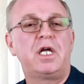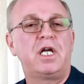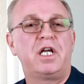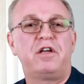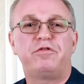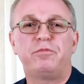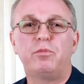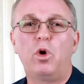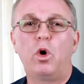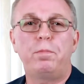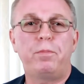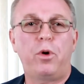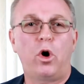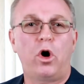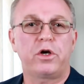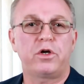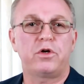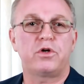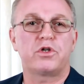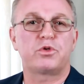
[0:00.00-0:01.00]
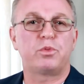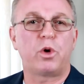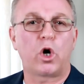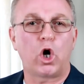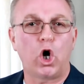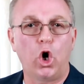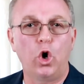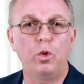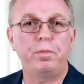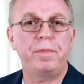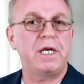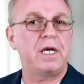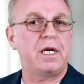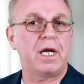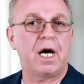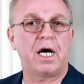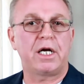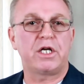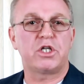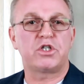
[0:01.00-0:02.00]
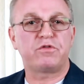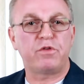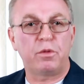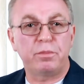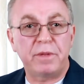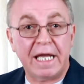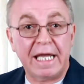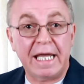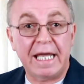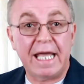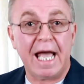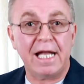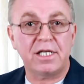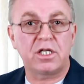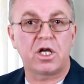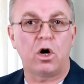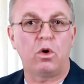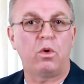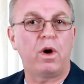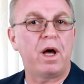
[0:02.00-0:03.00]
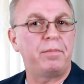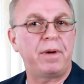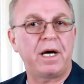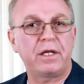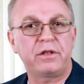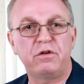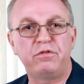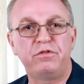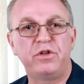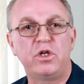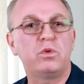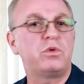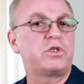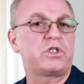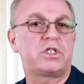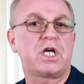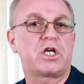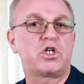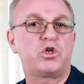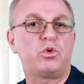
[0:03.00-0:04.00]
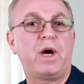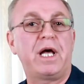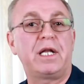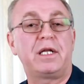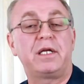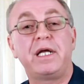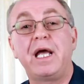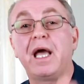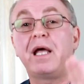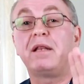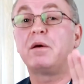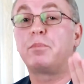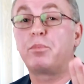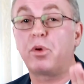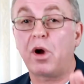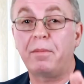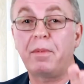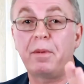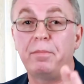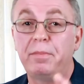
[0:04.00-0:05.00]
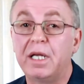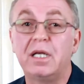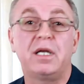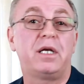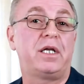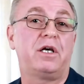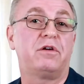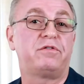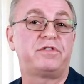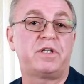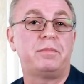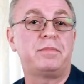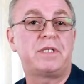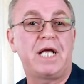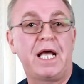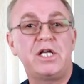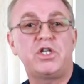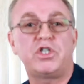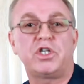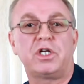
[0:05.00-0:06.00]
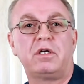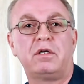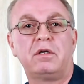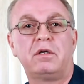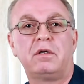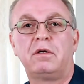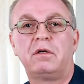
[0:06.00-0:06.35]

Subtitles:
If more partners were open and honest from the get-go about their view on sexuality and the probability of temptation,